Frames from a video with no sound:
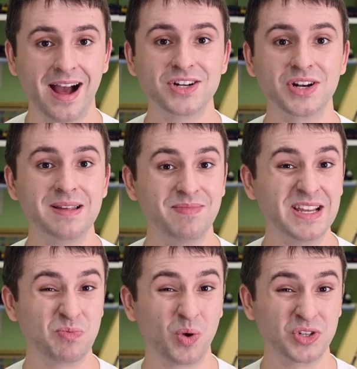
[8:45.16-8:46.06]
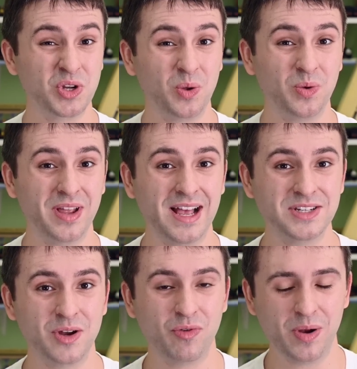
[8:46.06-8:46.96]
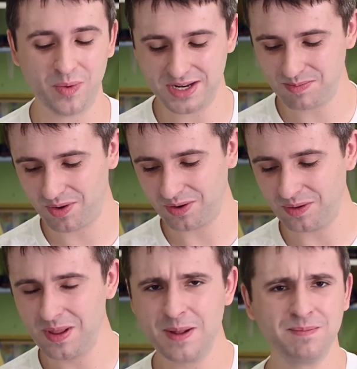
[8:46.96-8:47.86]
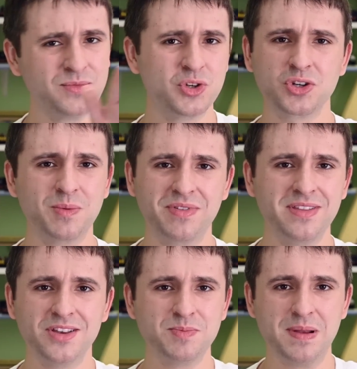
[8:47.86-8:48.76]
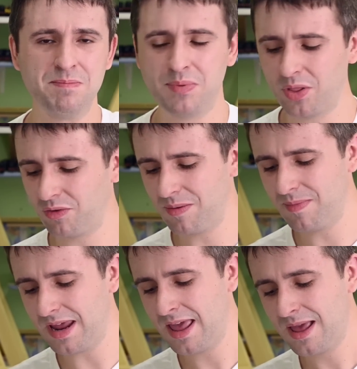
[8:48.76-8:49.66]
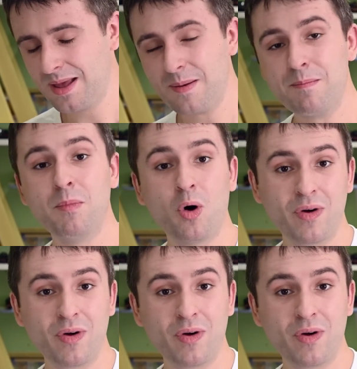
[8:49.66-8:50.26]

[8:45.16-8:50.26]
actually this was sold as a railways model. Just something that's been bothering me. More